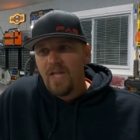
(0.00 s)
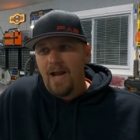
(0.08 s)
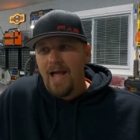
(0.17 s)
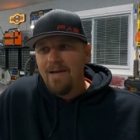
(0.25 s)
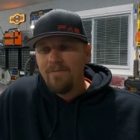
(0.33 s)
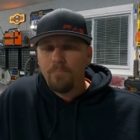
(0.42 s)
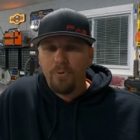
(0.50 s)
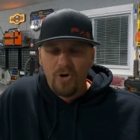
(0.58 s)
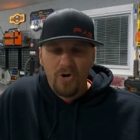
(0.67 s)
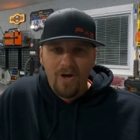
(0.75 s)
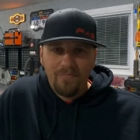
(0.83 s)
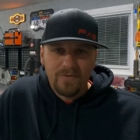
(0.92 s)
And I haven't
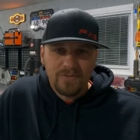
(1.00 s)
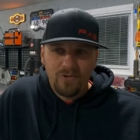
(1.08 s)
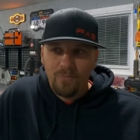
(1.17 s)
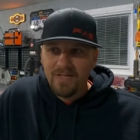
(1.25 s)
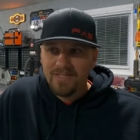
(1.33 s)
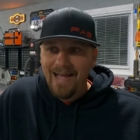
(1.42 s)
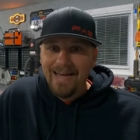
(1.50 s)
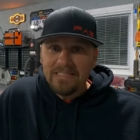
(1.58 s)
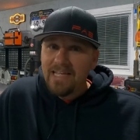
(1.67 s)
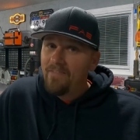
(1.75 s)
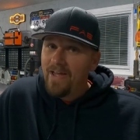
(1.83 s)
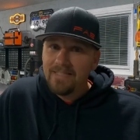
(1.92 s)
put it off for 2 months. I
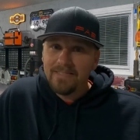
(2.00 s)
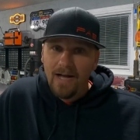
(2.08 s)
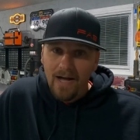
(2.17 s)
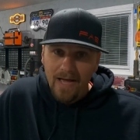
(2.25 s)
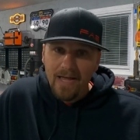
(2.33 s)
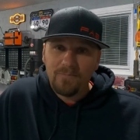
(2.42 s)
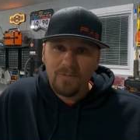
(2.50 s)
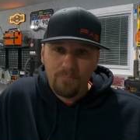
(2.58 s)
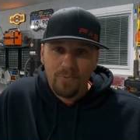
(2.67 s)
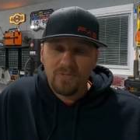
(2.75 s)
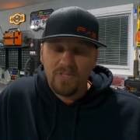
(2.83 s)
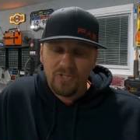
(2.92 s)
just haven't had time
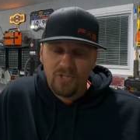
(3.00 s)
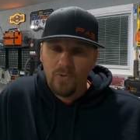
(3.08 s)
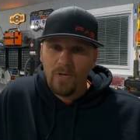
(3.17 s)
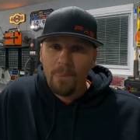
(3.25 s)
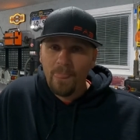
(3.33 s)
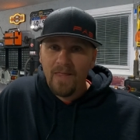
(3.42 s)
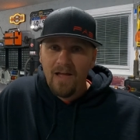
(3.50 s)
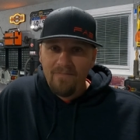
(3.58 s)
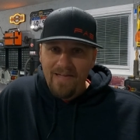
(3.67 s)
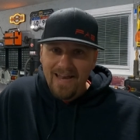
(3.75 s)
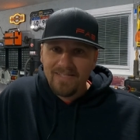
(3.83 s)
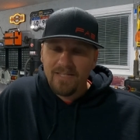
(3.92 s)
to do it.
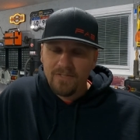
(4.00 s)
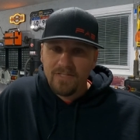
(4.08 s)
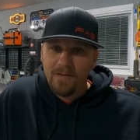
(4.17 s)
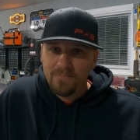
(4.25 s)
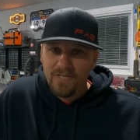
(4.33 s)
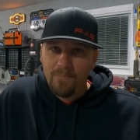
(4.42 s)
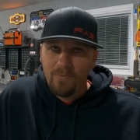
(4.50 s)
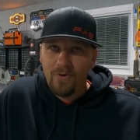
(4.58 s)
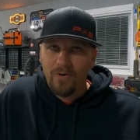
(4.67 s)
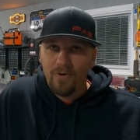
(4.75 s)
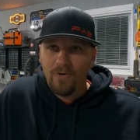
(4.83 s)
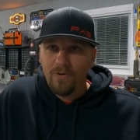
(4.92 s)
I've had it since
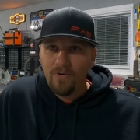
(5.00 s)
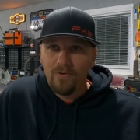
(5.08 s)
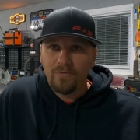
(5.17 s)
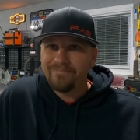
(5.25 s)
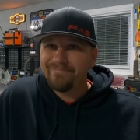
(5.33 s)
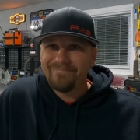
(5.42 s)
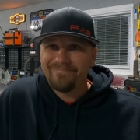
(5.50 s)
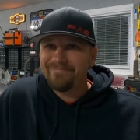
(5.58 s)
September